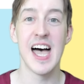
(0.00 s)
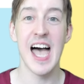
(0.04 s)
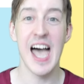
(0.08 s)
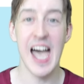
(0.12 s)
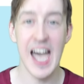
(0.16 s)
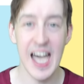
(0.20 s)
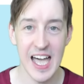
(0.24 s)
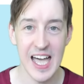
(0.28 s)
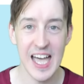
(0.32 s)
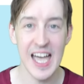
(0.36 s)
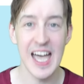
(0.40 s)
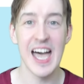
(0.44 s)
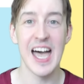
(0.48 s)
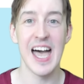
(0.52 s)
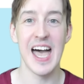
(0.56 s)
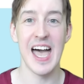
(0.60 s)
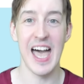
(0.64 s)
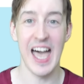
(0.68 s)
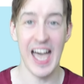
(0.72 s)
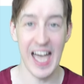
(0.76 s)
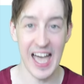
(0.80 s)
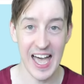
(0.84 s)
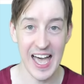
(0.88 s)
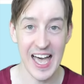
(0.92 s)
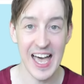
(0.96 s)
A,
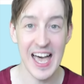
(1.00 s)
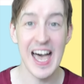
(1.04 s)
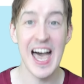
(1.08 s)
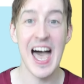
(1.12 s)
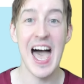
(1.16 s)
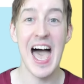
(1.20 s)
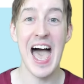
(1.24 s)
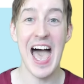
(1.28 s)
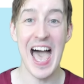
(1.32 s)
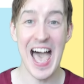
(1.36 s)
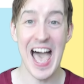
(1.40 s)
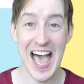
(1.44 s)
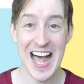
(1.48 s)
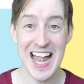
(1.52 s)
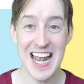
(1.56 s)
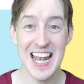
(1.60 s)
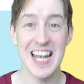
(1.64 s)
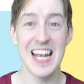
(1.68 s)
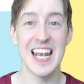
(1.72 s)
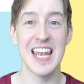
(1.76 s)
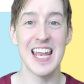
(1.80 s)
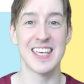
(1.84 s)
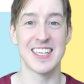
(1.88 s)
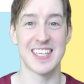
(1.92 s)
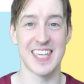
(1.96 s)
a,
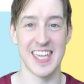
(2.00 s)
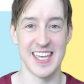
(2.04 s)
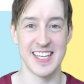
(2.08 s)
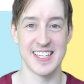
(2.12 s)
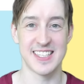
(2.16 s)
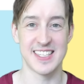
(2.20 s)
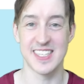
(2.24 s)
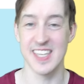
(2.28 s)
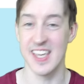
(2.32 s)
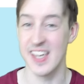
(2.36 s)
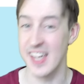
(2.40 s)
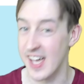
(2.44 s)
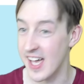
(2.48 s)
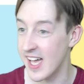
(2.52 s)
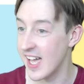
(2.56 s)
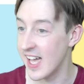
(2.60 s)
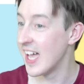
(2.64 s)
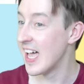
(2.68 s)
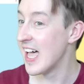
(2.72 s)
alligator.